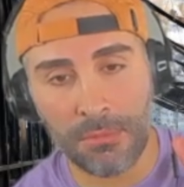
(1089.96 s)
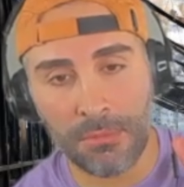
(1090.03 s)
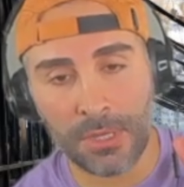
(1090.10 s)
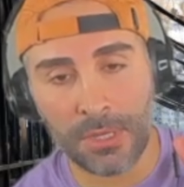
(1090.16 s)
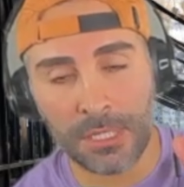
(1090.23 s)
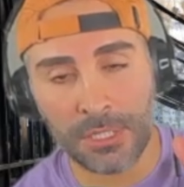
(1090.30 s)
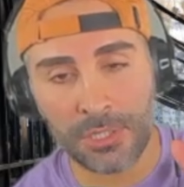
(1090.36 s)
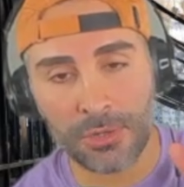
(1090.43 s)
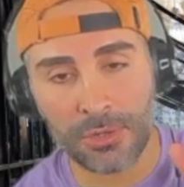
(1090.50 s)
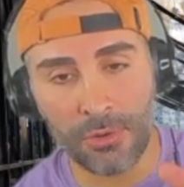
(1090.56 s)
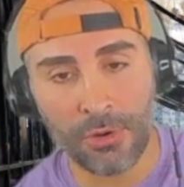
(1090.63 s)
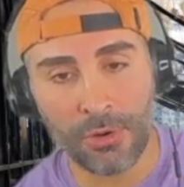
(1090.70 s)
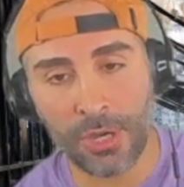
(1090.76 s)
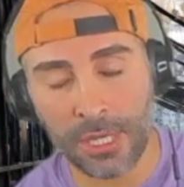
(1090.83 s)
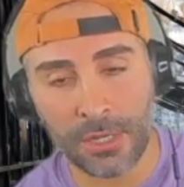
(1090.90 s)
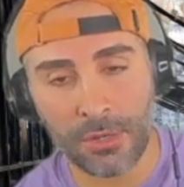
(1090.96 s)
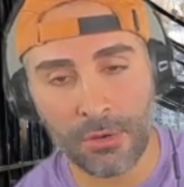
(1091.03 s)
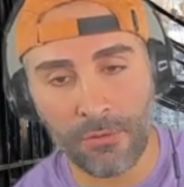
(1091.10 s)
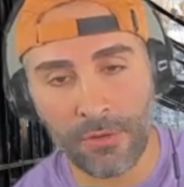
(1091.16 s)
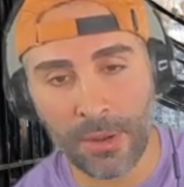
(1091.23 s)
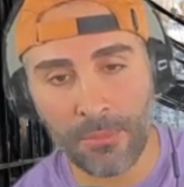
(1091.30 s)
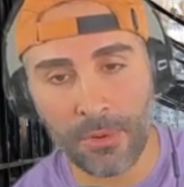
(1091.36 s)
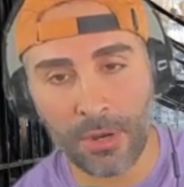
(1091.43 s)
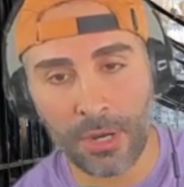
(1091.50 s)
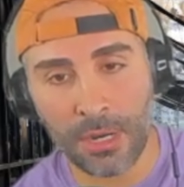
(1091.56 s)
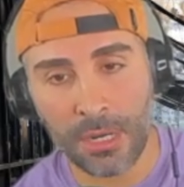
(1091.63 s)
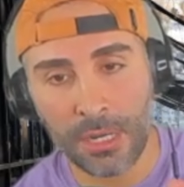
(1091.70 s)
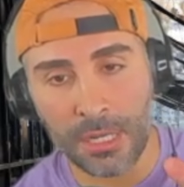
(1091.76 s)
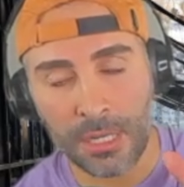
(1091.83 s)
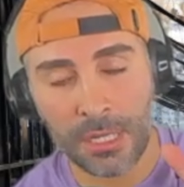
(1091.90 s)
Enjoy November.
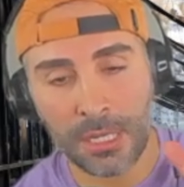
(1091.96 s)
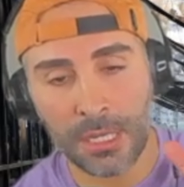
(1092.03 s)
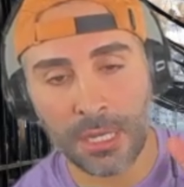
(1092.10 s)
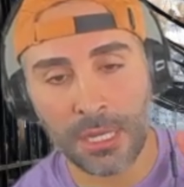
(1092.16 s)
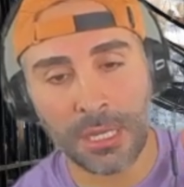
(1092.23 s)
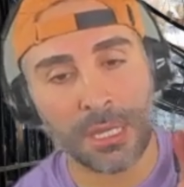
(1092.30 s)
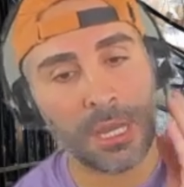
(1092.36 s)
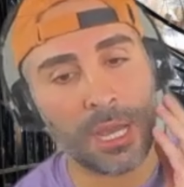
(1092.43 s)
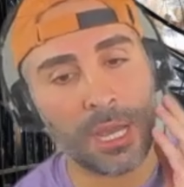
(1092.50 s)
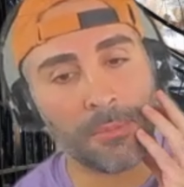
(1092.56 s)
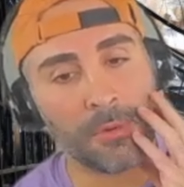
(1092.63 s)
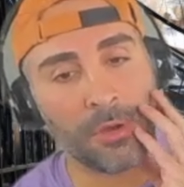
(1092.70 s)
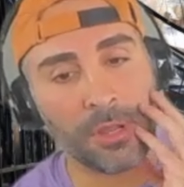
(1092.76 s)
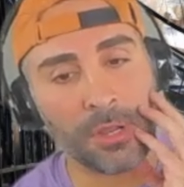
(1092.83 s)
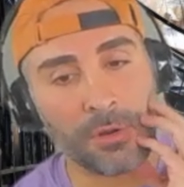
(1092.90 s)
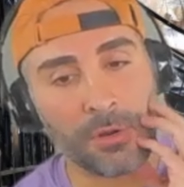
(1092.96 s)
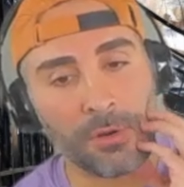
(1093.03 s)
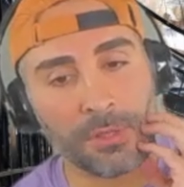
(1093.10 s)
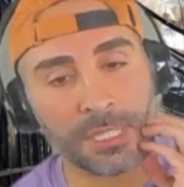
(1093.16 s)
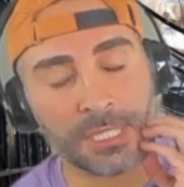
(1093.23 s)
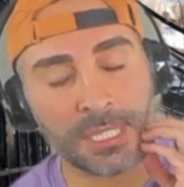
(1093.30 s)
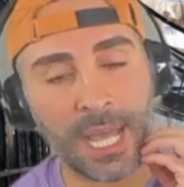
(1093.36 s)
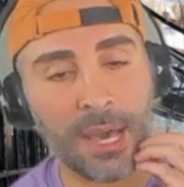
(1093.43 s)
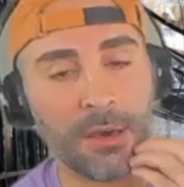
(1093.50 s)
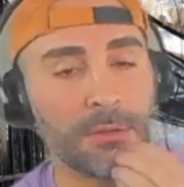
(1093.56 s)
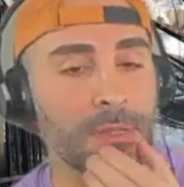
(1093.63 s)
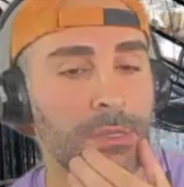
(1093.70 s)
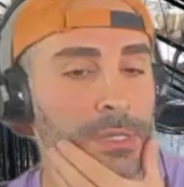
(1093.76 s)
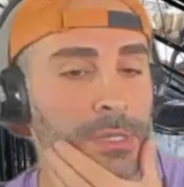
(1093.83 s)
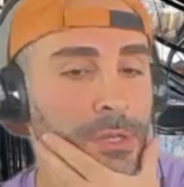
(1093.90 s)
I'm going to grow this out.
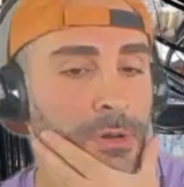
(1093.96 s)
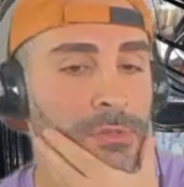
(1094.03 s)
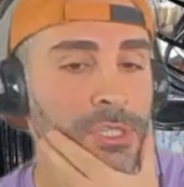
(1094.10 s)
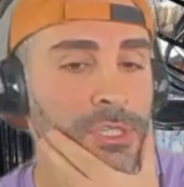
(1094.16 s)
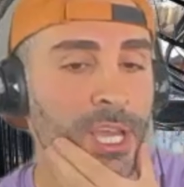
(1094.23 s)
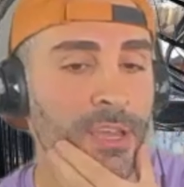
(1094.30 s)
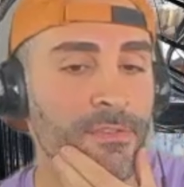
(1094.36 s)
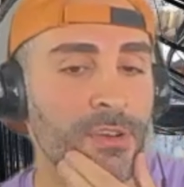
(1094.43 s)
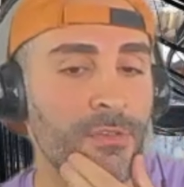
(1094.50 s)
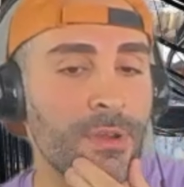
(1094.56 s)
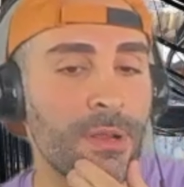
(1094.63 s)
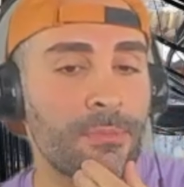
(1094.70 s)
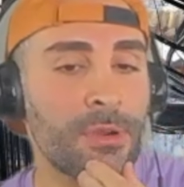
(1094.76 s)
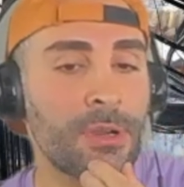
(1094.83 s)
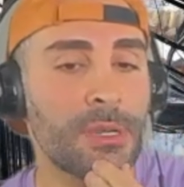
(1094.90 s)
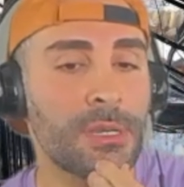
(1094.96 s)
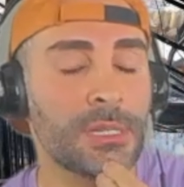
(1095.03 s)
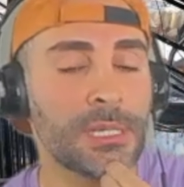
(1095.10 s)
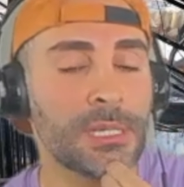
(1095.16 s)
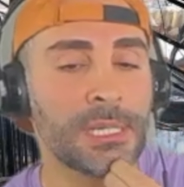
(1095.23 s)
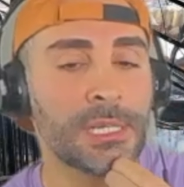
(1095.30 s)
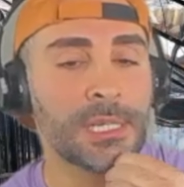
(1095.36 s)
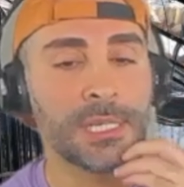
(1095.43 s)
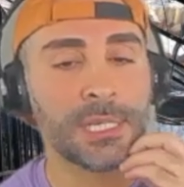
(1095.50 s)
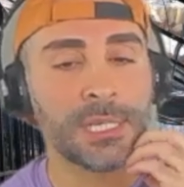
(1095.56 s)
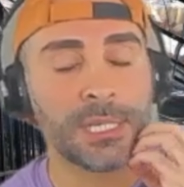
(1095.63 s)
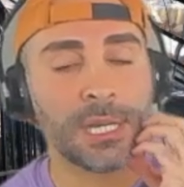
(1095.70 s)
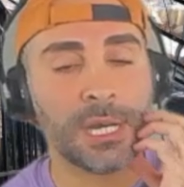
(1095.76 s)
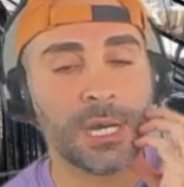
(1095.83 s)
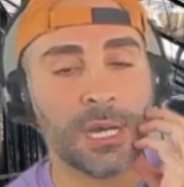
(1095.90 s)
No shave November.
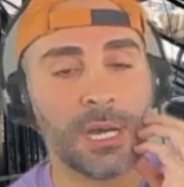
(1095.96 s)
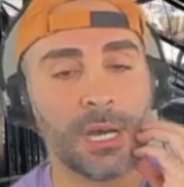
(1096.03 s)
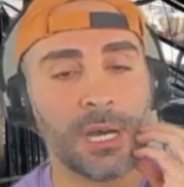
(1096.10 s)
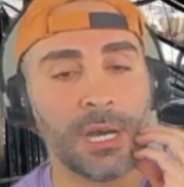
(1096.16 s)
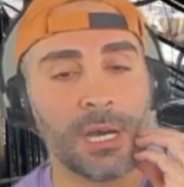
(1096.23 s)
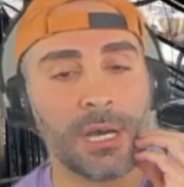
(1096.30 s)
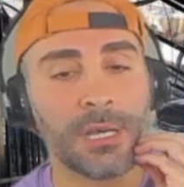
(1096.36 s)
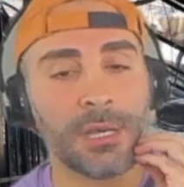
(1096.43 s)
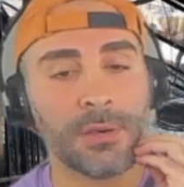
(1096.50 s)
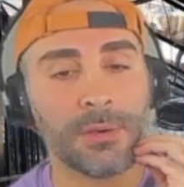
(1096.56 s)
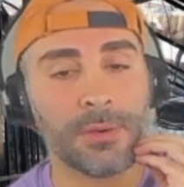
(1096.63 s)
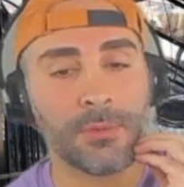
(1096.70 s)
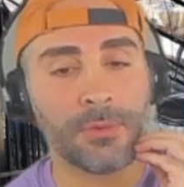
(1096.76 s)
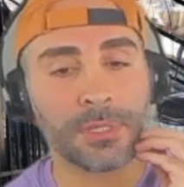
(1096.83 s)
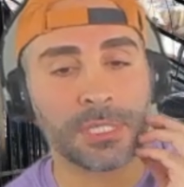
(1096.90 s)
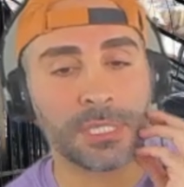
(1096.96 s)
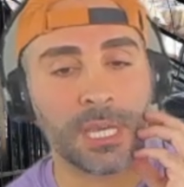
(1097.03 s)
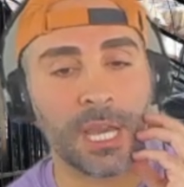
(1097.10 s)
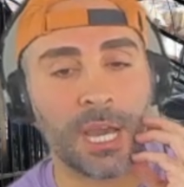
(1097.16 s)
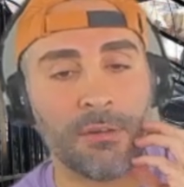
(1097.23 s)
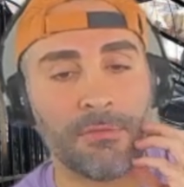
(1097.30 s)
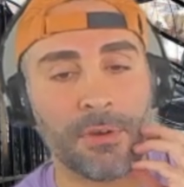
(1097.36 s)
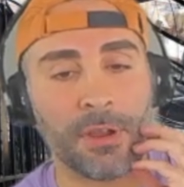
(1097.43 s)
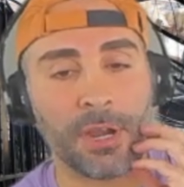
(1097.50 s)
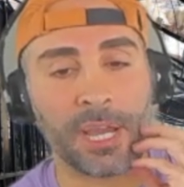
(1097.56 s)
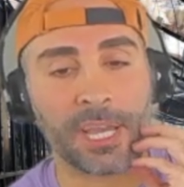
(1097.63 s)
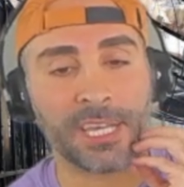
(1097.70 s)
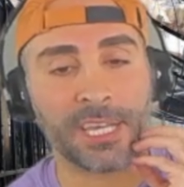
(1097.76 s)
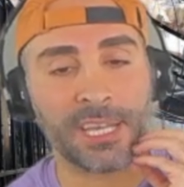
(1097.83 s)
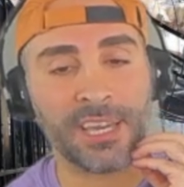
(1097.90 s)
We'll see how far I
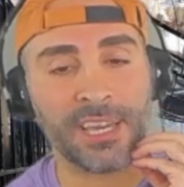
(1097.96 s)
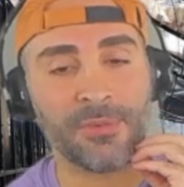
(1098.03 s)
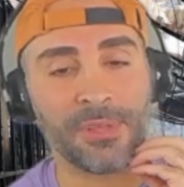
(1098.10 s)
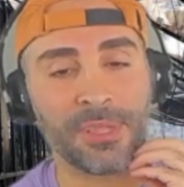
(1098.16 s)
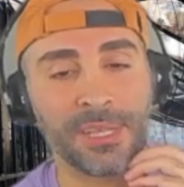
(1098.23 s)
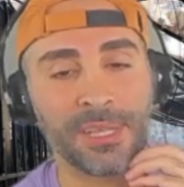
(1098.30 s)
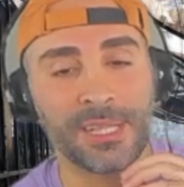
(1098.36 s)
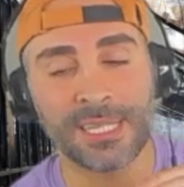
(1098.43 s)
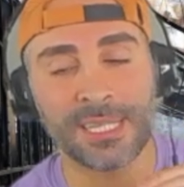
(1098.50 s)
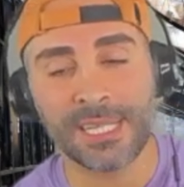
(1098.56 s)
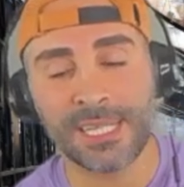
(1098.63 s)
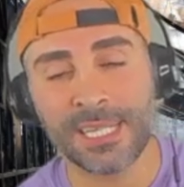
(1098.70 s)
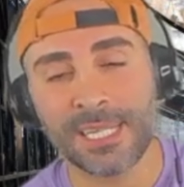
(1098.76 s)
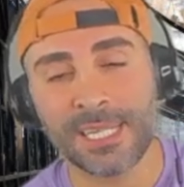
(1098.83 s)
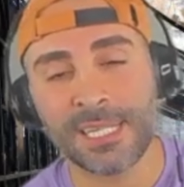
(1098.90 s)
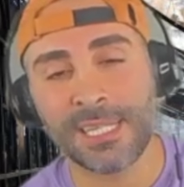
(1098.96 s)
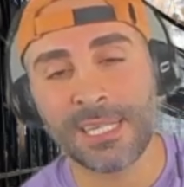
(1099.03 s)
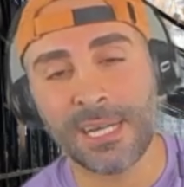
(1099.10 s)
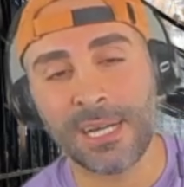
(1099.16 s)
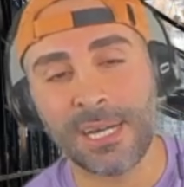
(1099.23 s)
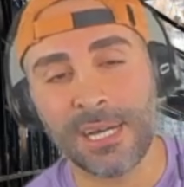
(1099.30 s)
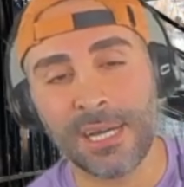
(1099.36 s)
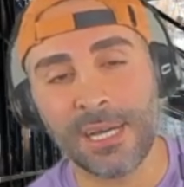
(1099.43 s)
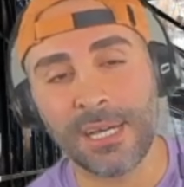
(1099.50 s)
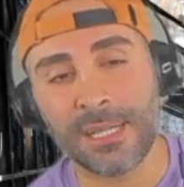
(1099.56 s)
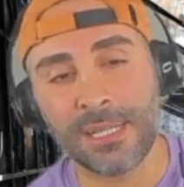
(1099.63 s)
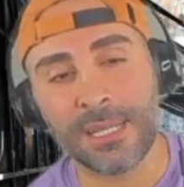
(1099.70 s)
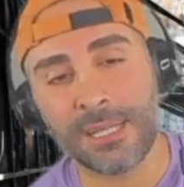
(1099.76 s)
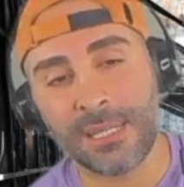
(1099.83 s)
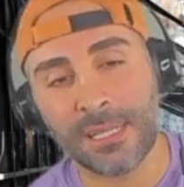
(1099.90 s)
can get with it.
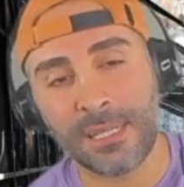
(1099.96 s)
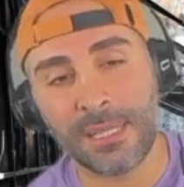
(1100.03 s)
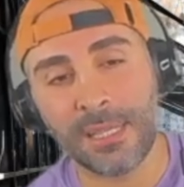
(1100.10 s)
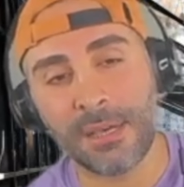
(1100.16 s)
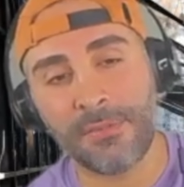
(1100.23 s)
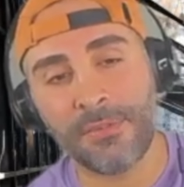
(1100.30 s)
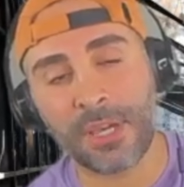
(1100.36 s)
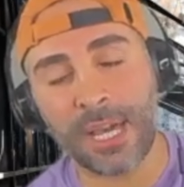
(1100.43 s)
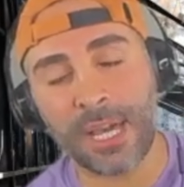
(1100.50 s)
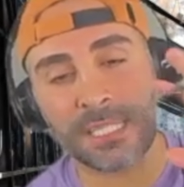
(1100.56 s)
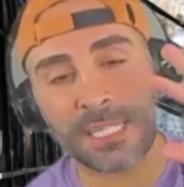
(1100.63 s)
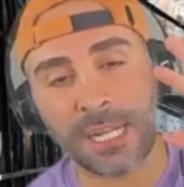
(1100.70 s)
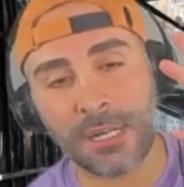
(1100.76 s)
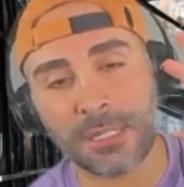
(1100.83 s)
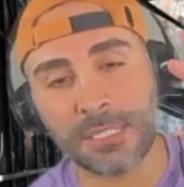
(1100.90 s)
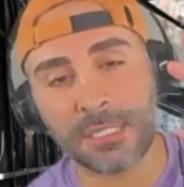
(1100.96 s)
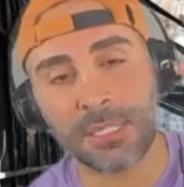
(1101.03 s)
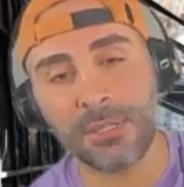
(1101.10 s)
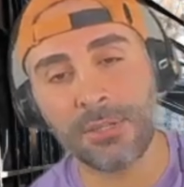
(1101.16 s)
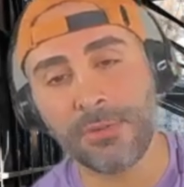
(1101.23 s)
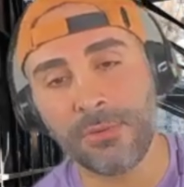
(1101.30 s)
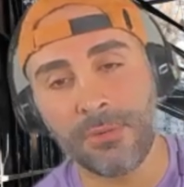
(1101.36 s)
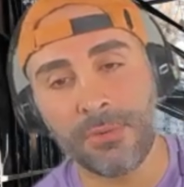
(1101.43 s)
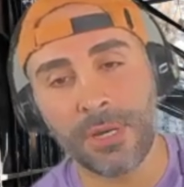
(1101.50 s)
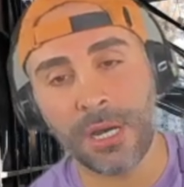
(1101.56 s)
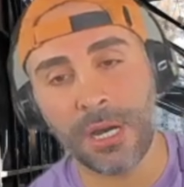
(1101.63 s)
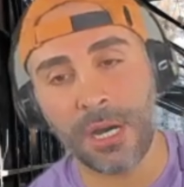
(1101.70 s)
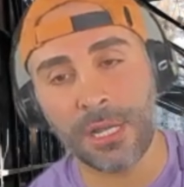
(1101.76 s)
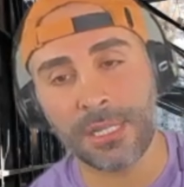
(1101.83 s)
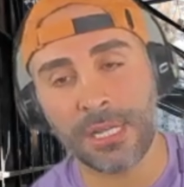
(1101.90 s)
Love you guys, and I'll see you
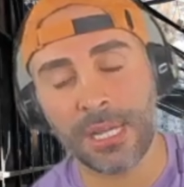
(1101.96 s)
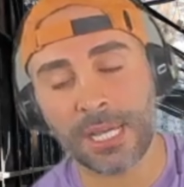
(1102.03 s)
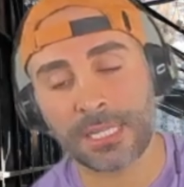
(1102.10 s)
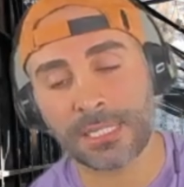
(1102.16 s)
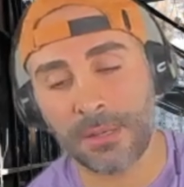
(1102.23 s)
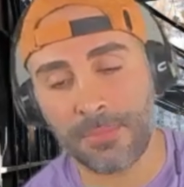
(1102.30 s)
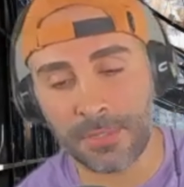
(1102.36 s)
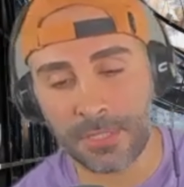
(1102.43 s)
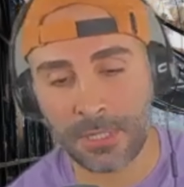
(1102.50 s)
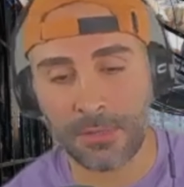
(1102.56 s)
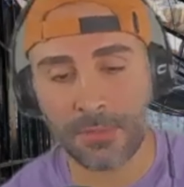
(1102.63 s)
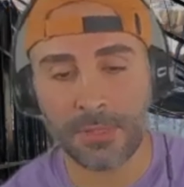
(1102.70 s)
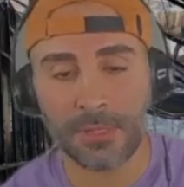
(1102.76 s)
on the next episode.